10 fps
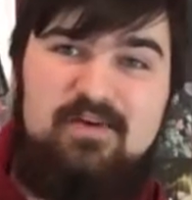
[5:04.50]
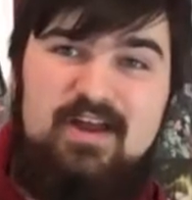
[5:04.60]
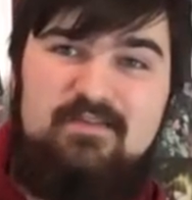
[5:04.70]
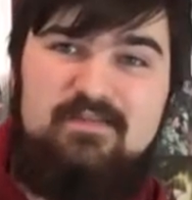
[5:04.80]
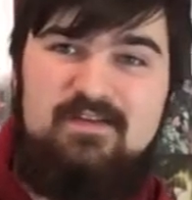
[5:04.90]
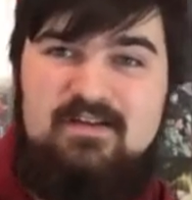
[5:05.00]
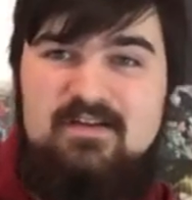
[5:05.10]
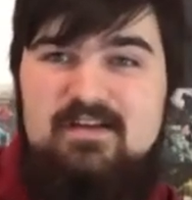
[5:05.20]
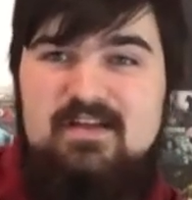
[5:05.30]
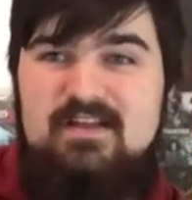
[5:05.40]
Brave.
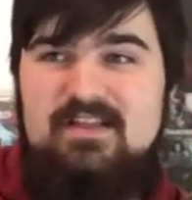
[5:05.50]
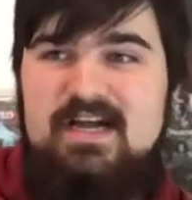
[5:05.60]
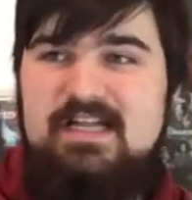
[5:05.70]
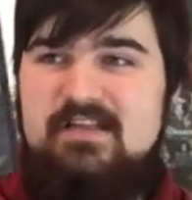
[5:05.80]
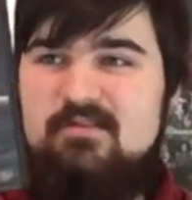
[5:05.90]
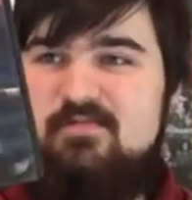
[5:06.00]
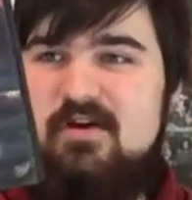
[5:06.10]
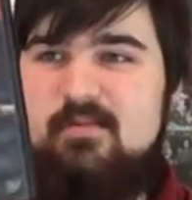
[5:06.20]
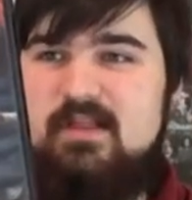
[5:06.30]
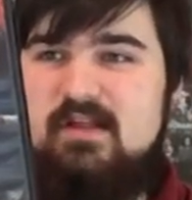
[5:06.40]
Now, this was
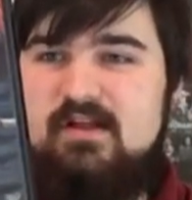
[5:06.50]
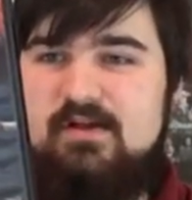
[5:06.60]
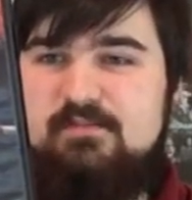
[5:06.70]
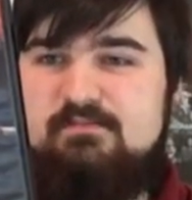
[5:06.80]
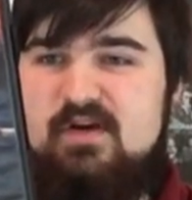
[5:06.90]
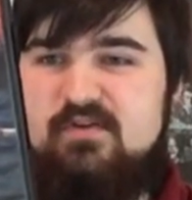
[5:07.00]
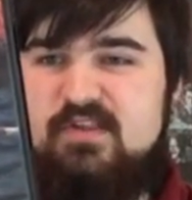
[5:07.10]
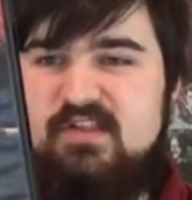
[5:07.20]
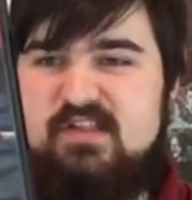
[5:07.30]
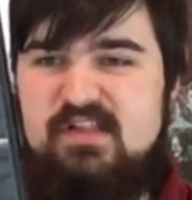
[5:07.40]
probably the
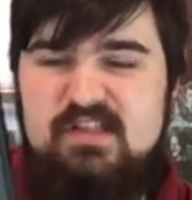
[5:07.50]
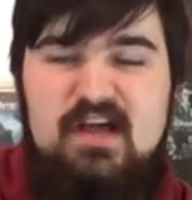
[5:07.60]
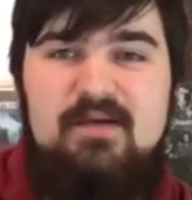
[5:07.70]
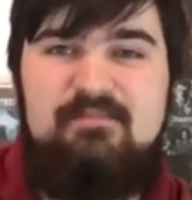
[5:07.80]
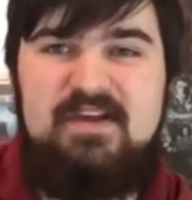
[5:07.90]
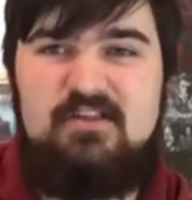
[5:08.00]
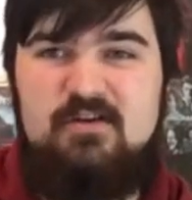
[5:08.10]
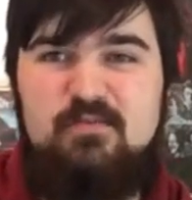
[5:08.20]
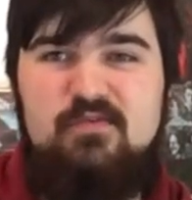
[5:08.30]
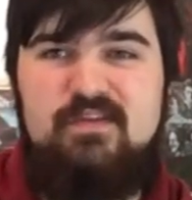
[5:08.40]
most
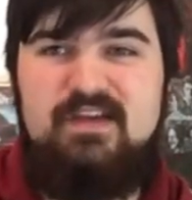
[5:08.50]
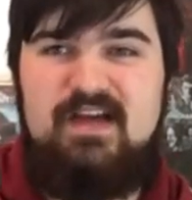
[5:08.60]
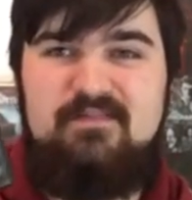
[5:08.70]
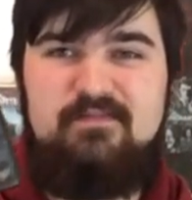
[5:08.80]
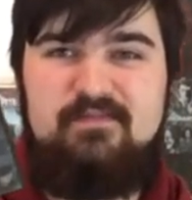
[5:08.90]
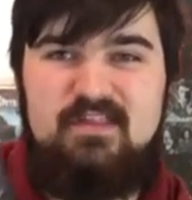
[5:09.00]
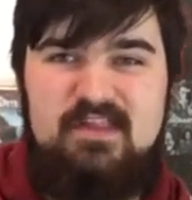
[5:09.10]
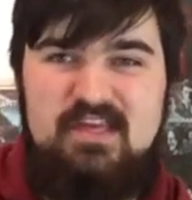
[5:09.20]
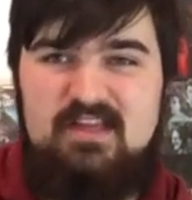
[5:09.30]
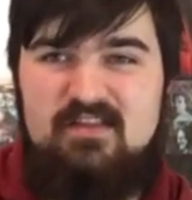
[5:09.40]
non-Pixar movie I've
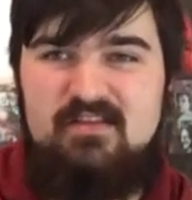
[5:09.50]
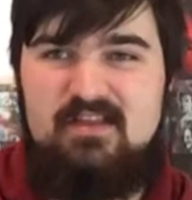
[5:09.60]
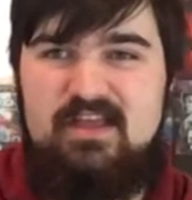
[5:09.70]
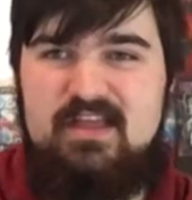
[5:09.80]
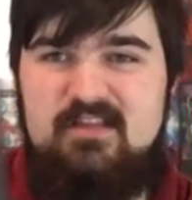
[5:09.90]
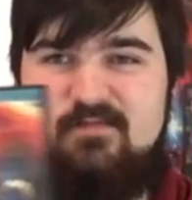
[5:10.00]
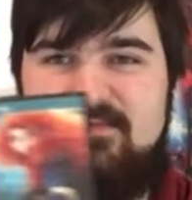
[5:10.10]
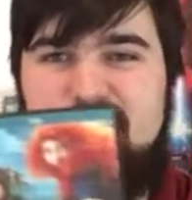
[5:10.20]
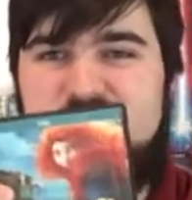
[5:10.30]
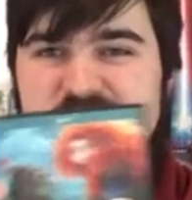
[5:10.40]
seen. Like, it's
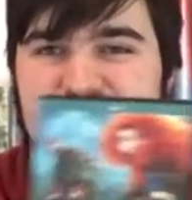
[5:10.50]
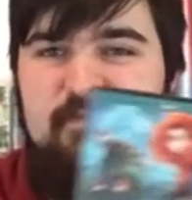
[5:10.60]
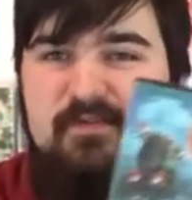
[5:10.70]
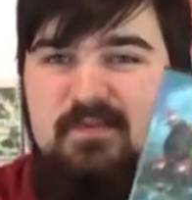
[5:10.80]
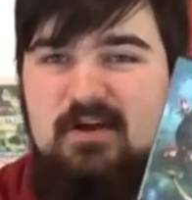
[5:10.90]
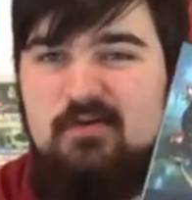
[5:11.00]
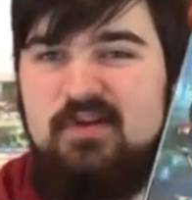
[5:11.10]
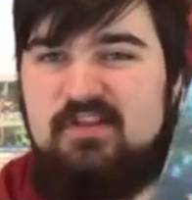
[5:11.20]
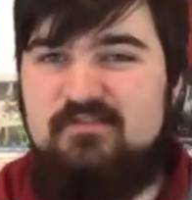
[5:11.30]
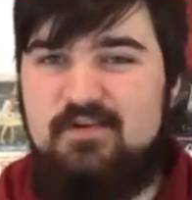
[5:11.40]
really different from the other
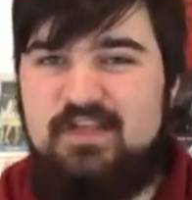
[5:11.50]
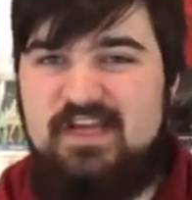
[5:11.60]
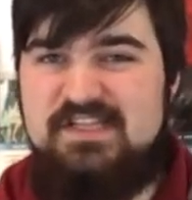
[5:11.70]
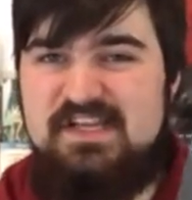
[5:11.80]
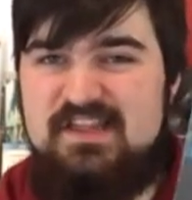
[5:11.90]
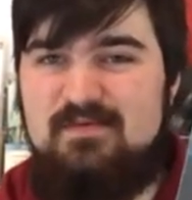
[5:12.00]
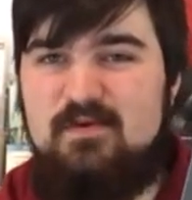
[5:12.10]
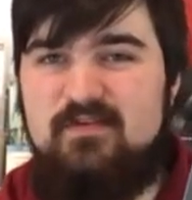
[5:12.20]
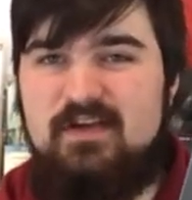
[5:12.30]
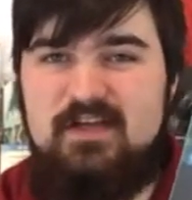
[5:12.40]
ones. It feels like a Disney
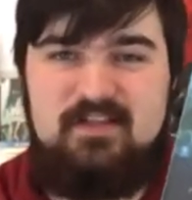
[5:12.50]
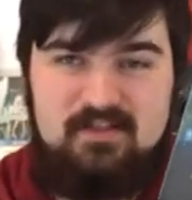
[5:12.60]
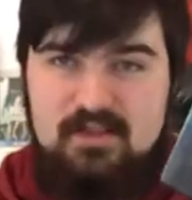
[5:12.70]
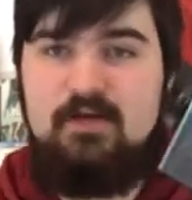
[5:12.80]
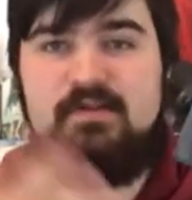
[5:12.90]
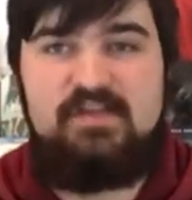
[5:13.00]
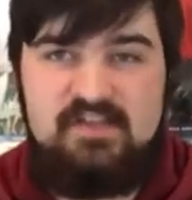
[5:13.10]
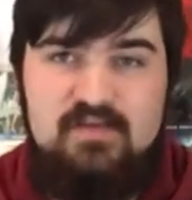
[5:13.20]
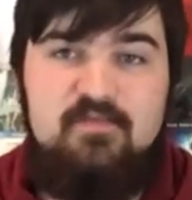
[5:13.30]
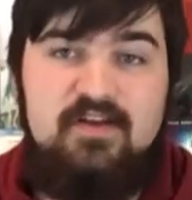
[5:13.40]
movie because it's, you know, a
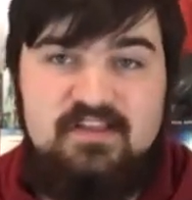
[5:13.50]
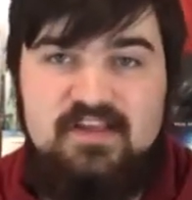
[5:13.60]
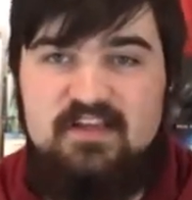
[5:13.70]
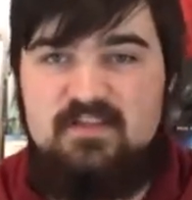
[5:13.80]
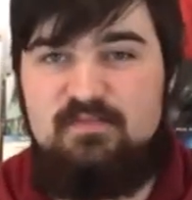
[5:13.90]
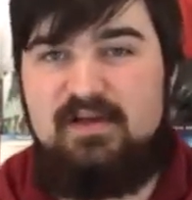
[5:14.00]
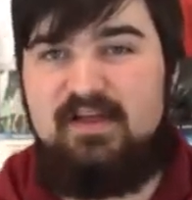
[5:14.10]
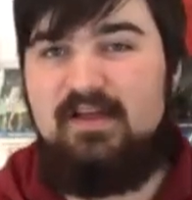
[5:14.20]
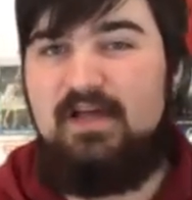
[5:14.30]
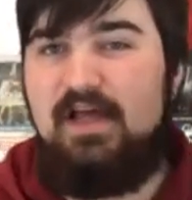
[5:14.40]
Disney princess,
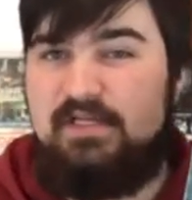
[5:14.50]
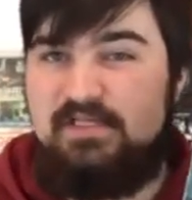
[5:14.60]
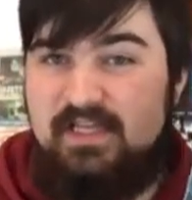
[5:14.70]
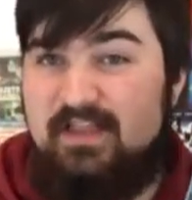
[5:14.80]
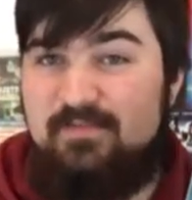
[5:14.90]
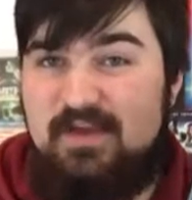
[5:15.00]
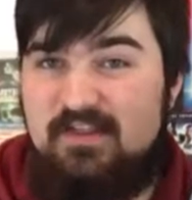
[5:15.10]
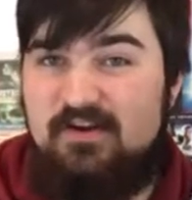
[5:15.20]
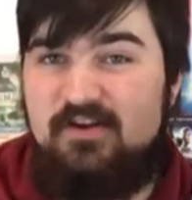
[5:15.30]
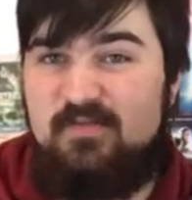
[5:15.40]
but it's
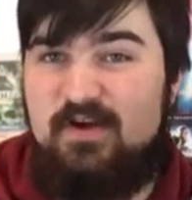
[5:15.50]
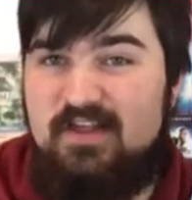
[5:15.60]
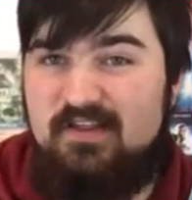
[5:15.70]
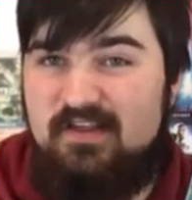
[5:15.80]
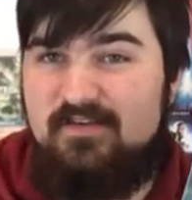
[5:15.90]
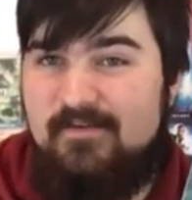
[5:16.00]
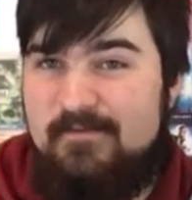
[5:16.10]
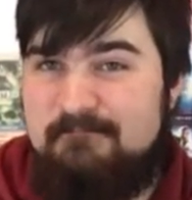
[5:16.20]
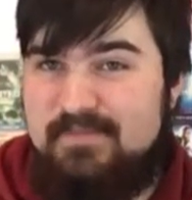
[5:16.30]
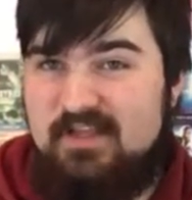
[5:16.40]
Pixar, surprisingly.
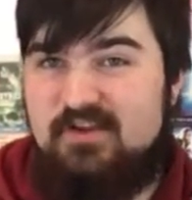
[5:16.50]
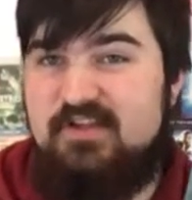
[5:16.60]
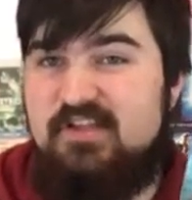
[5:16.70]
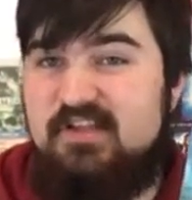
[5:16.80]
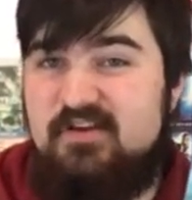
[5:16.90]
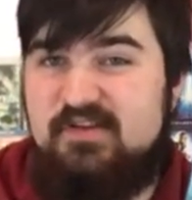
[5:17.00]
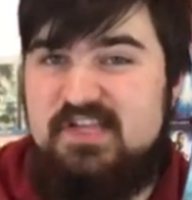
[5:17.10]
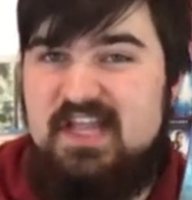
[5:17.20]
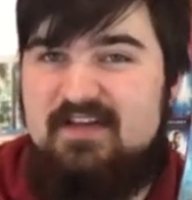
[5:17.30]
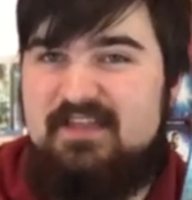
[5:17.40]
That's all you need to know. It
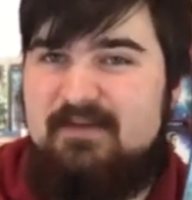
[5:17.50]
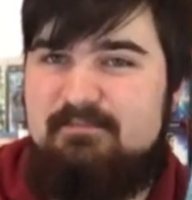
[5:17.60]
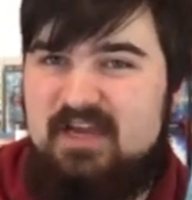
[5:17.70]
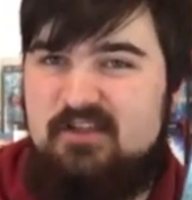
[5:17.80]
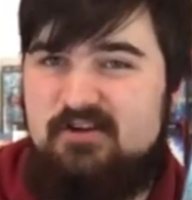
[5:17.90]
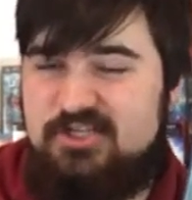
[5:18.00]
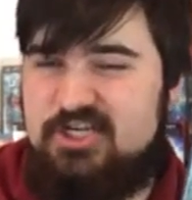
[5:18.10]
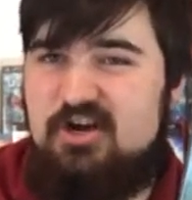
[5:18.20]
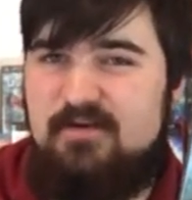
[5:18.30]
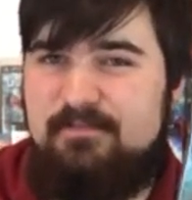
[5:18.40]
didn't have that Pixar
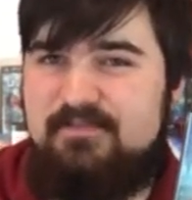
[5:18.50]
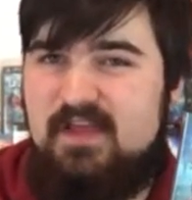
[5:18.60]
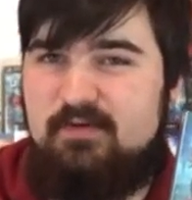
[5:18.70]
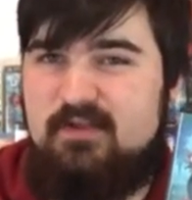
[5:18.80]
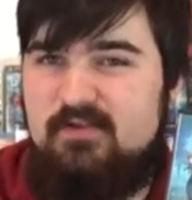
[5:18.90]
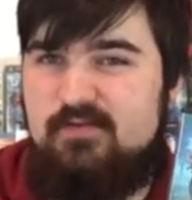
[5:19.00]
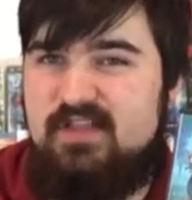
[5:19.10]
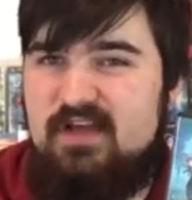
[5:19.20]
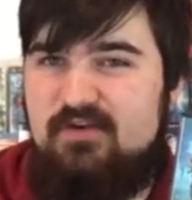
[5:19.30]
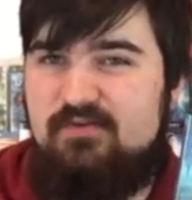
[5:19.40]
charm that we usually
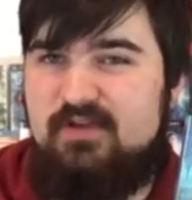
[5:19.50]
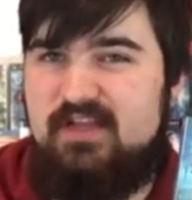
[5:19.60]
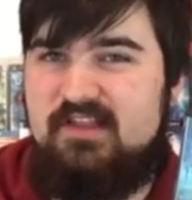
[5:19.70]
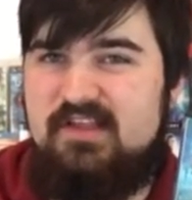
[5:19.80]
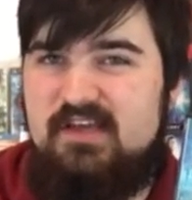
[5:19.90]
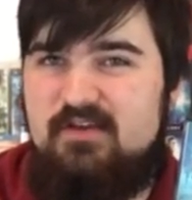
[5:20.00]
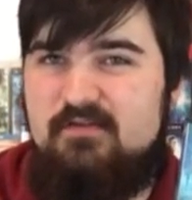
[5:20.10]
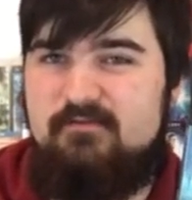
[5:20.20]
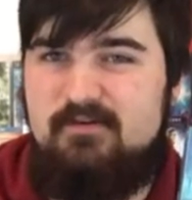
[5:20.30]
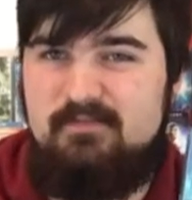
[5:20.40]
know and see
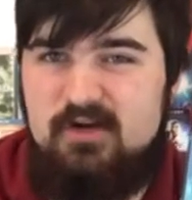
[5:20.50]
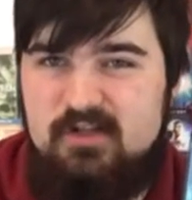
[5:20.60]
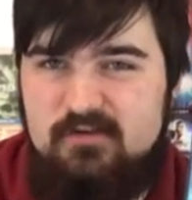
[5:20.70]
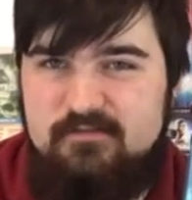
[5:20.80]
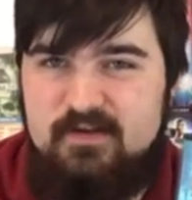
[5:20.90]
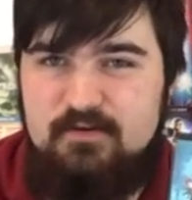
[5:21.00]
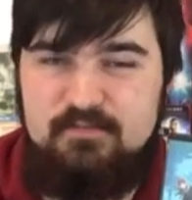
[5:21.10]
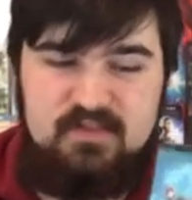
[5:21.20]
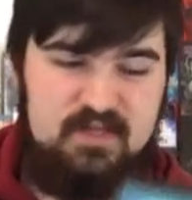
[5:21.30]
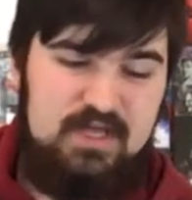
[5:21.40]
from all their
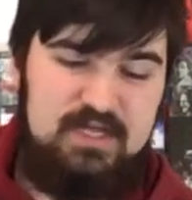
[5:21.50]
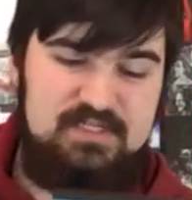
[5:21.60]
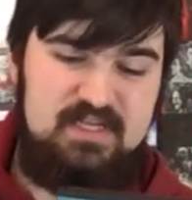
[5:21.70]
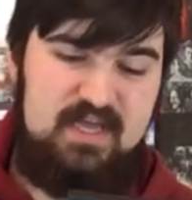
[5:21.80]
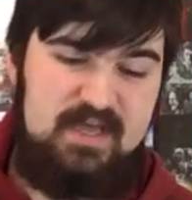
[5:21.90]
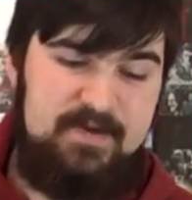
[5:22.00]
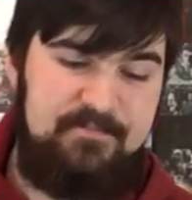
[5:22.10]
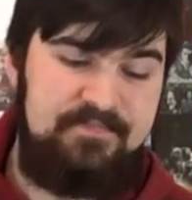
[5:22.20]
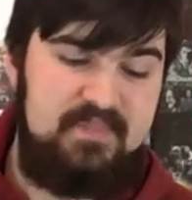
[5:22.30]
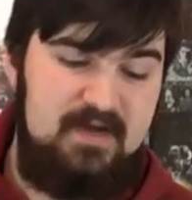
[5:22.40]
films.
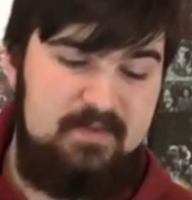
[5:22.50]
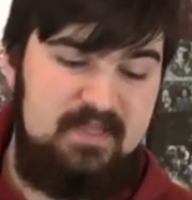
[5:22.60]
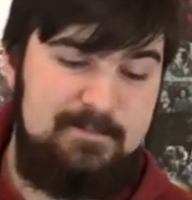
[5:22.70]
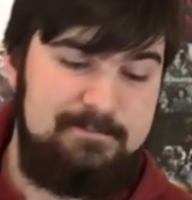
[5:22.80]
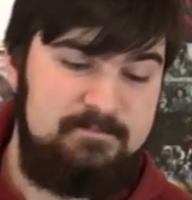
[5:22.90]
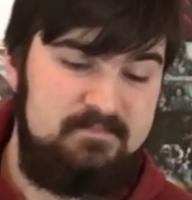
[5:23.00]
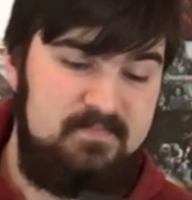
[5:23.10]
And I mean,